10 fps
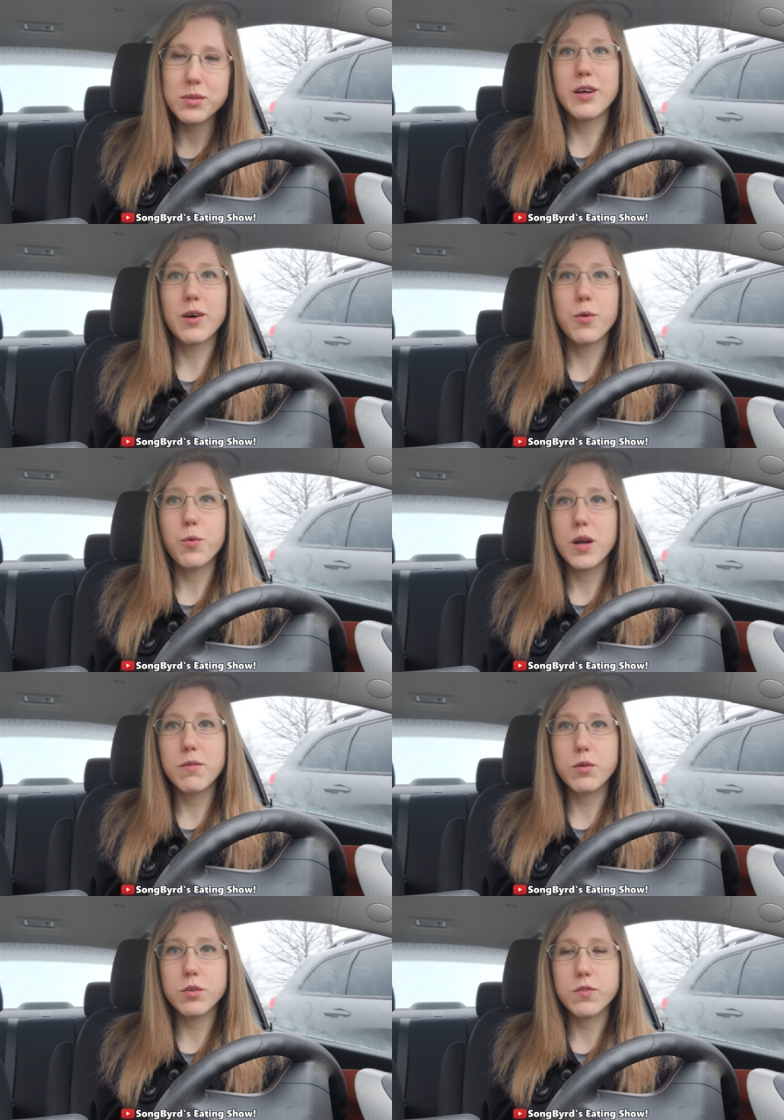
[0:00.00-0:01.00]
you got
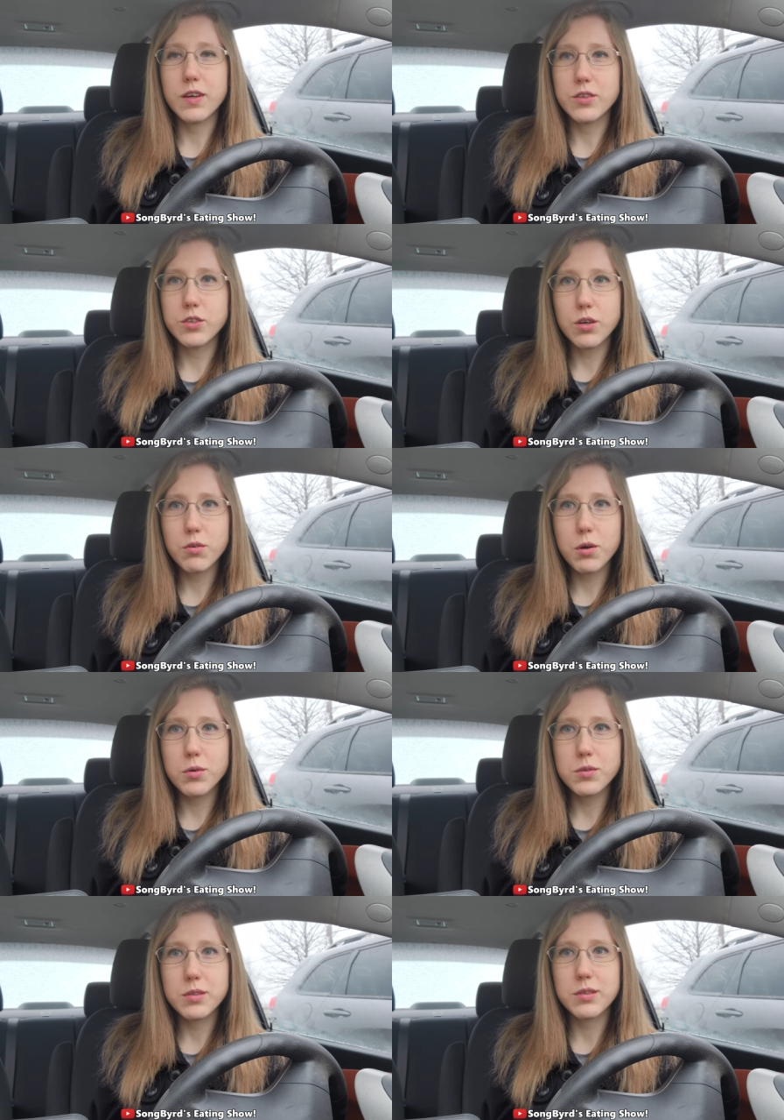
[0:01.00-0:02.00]
huevos
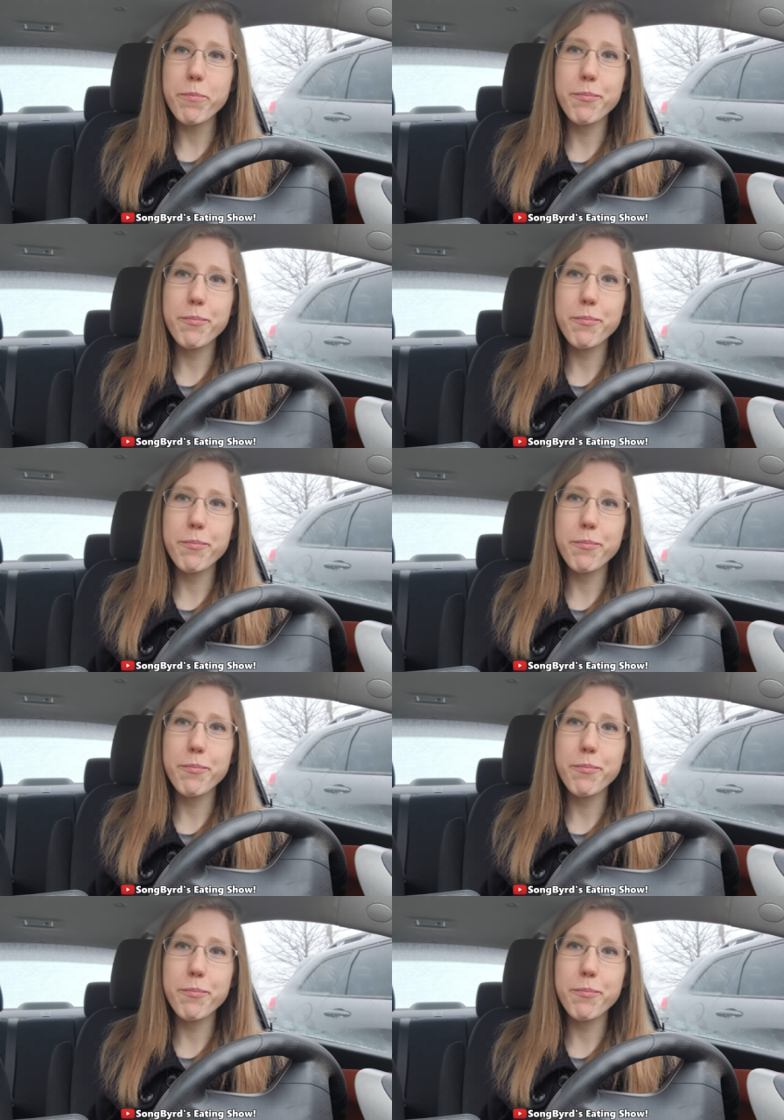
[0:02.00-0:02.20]
rancheros.